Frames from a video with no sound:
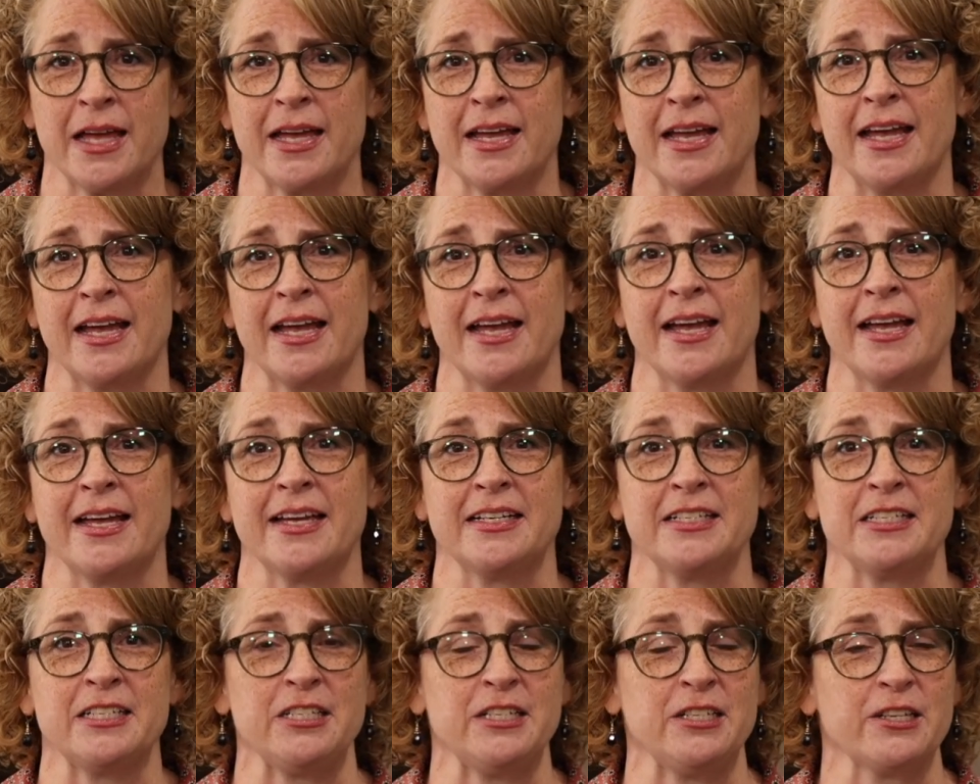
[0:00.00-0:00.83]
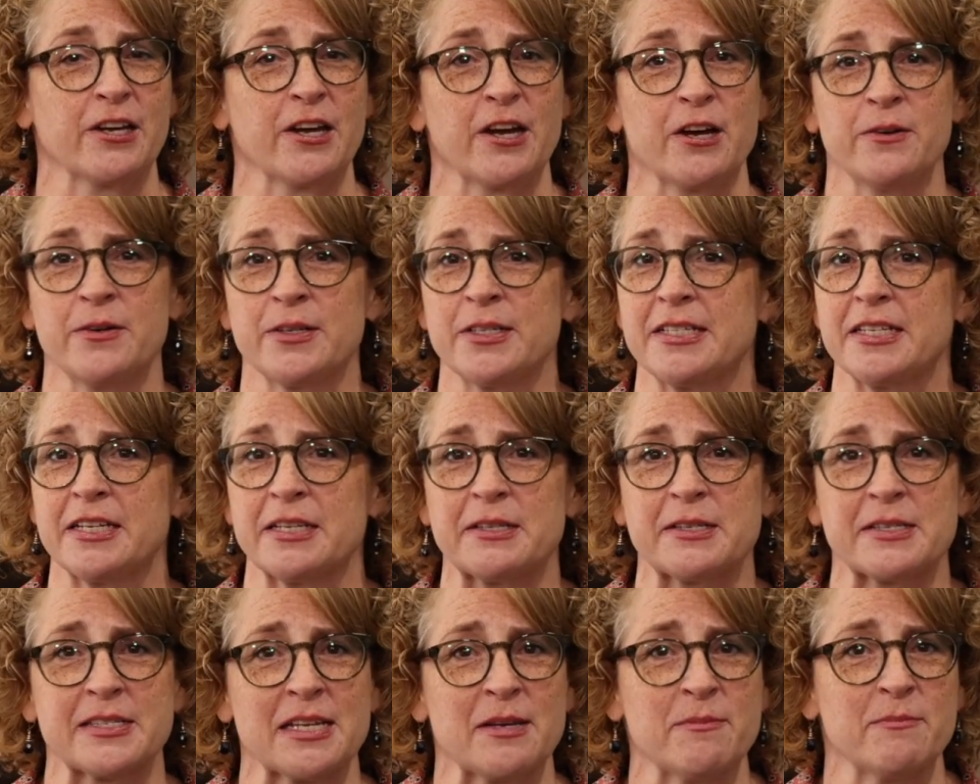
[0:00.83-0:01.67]
and you go
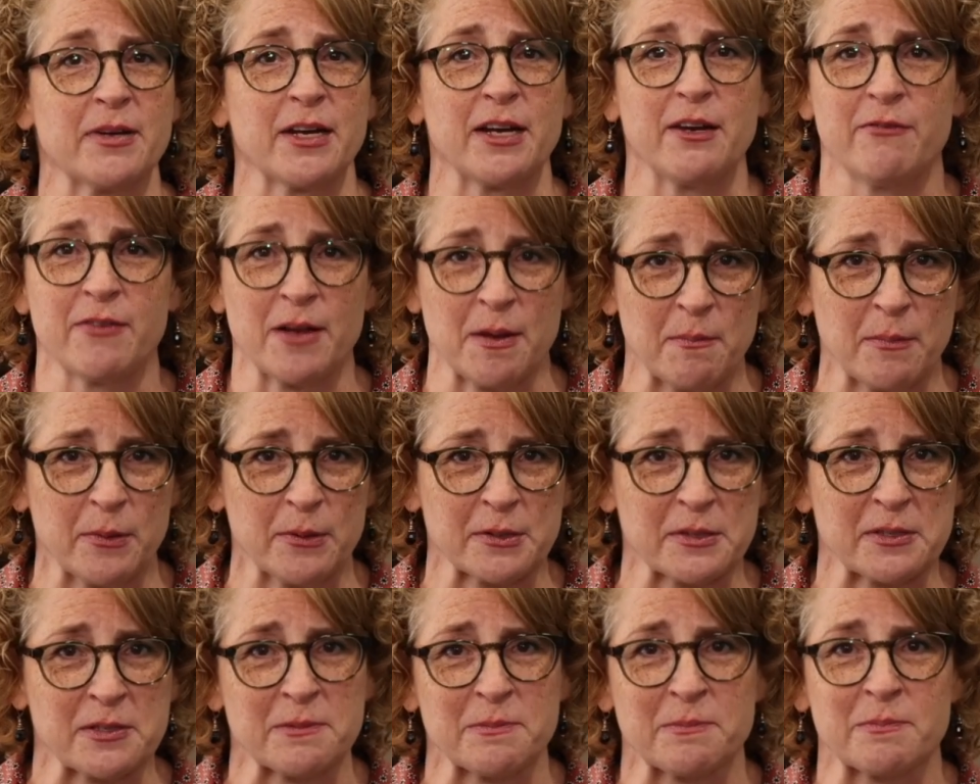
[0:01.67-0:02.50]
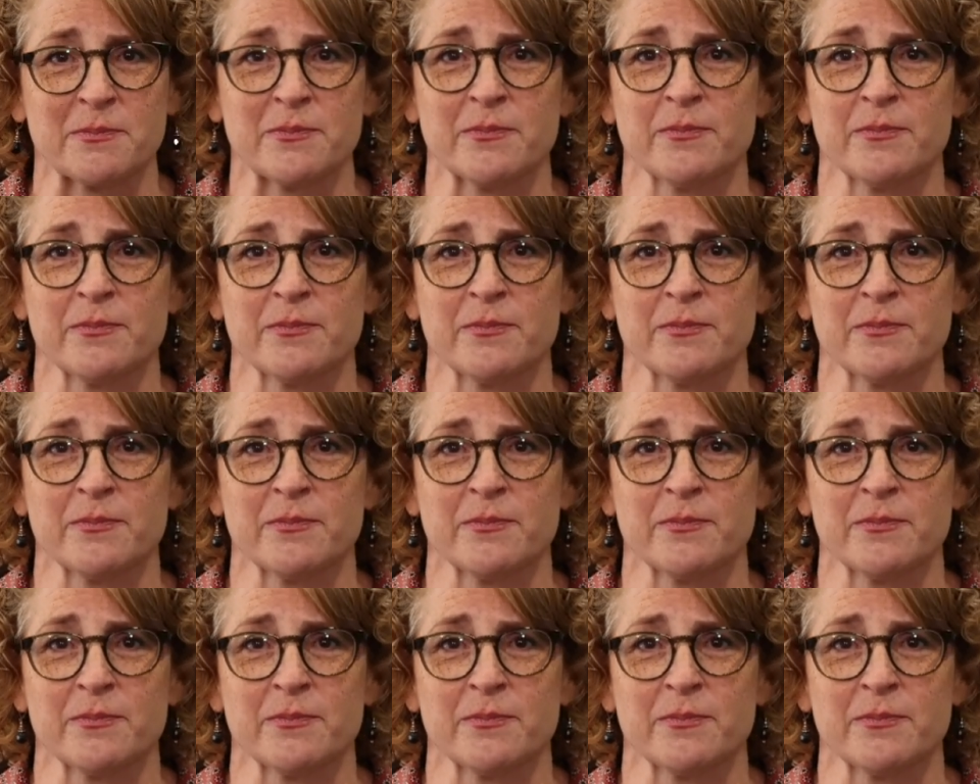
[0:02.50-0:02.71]
until somebody fumbles.